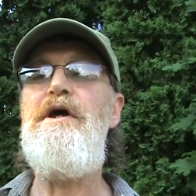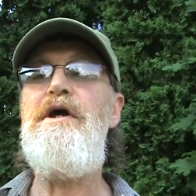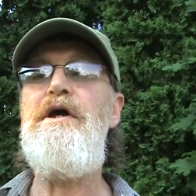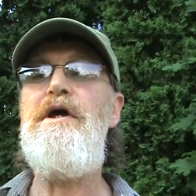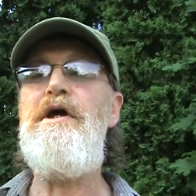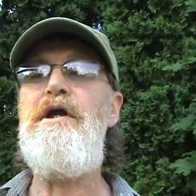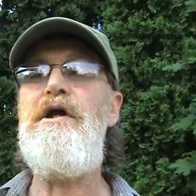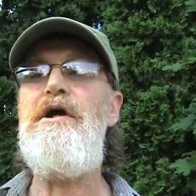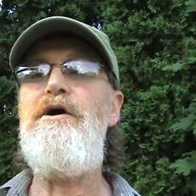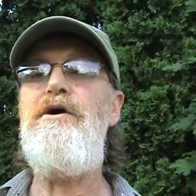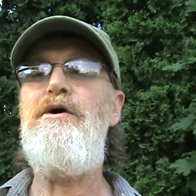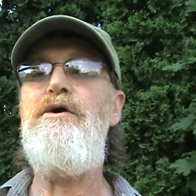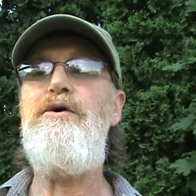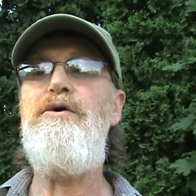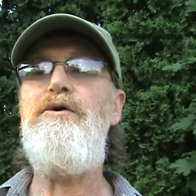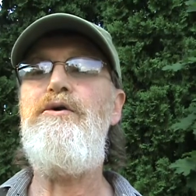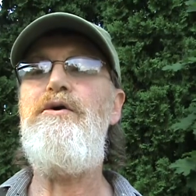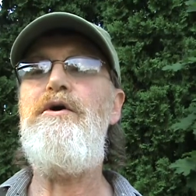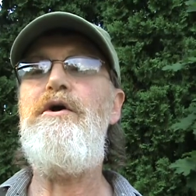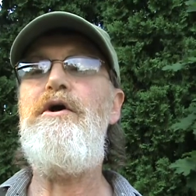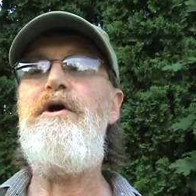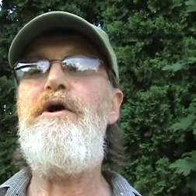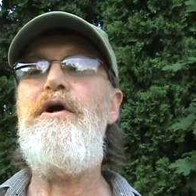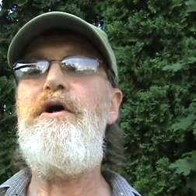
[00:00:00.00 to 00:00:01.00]
you know,
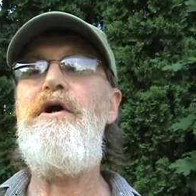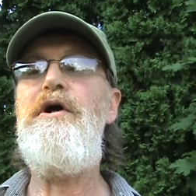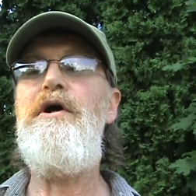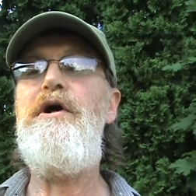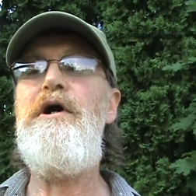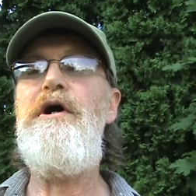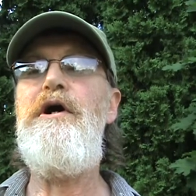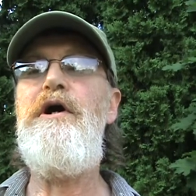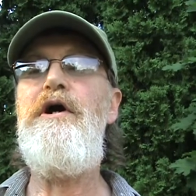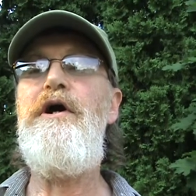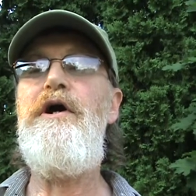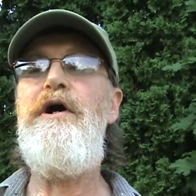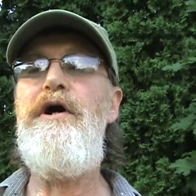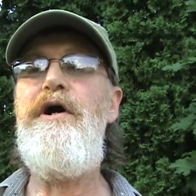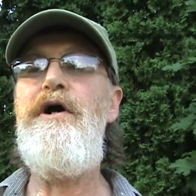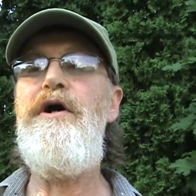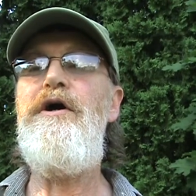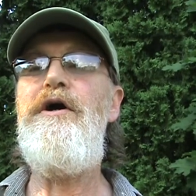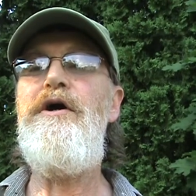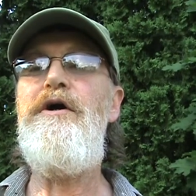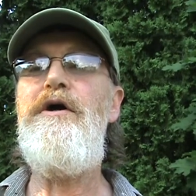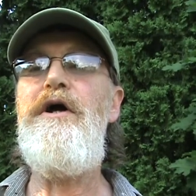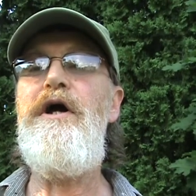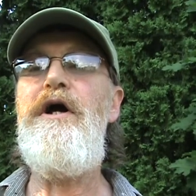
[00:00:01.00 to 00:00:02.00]

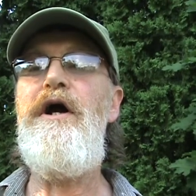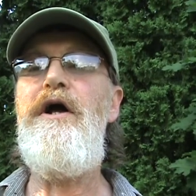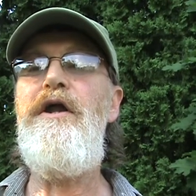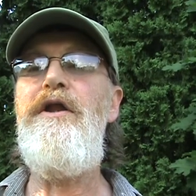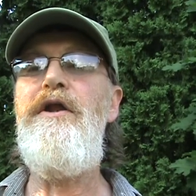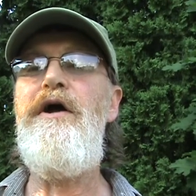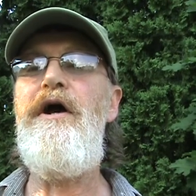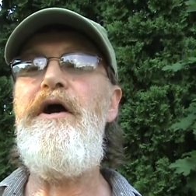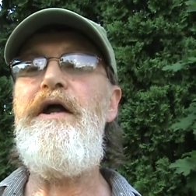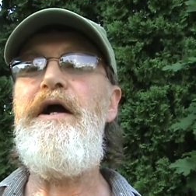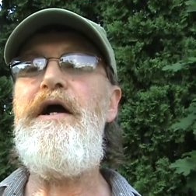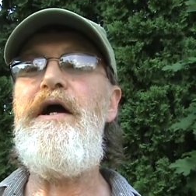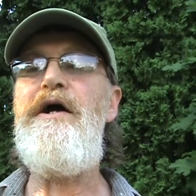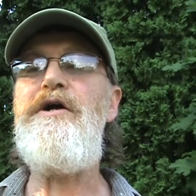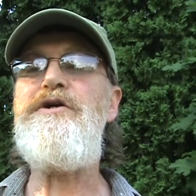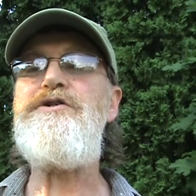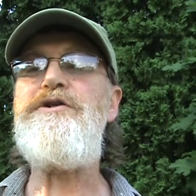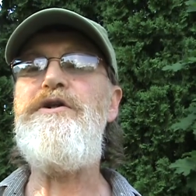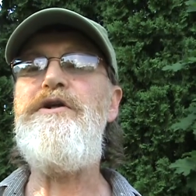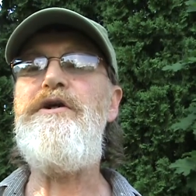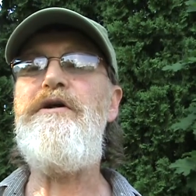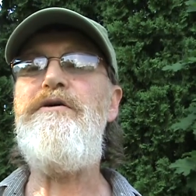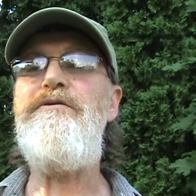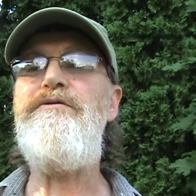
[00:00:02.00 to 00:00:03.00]
not
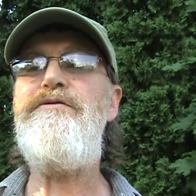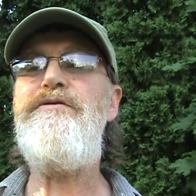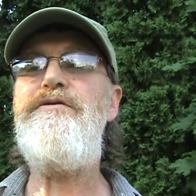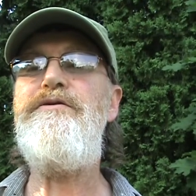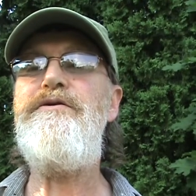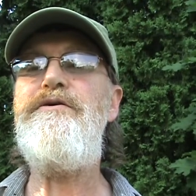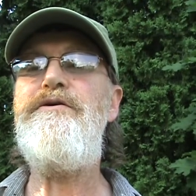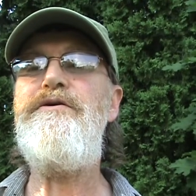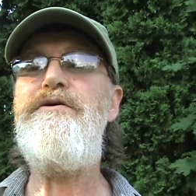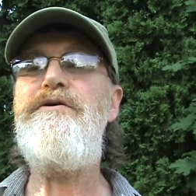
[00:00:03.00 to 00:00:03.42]
harsh enough.